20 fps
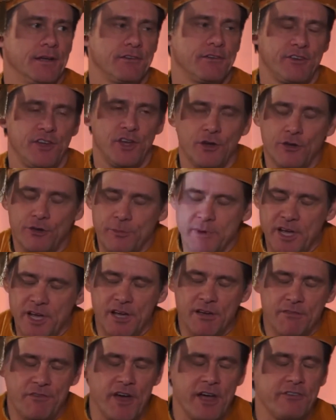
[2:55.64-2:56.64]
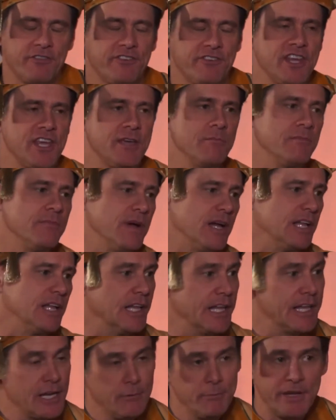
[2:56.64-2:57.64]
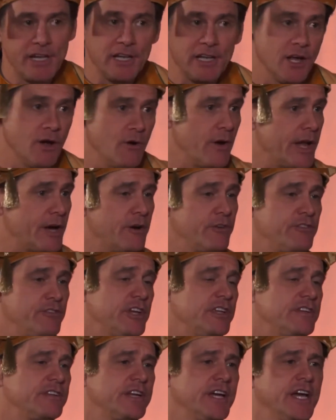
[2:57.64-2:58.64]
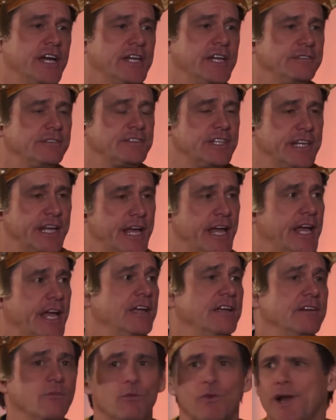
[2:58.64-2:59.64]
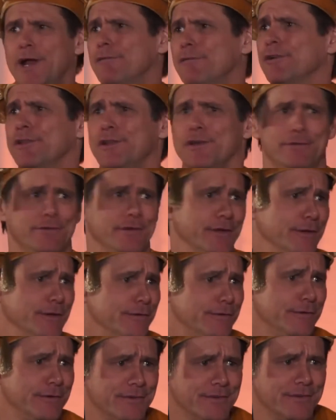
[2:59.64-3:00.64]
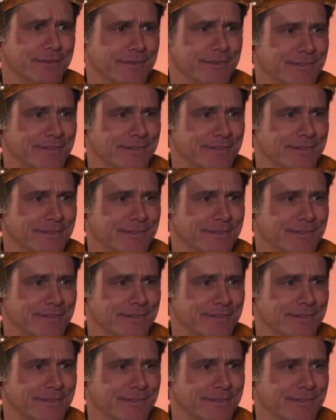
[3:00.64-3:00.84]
Excuse me if I seem a little bit low energy today, whatever this is.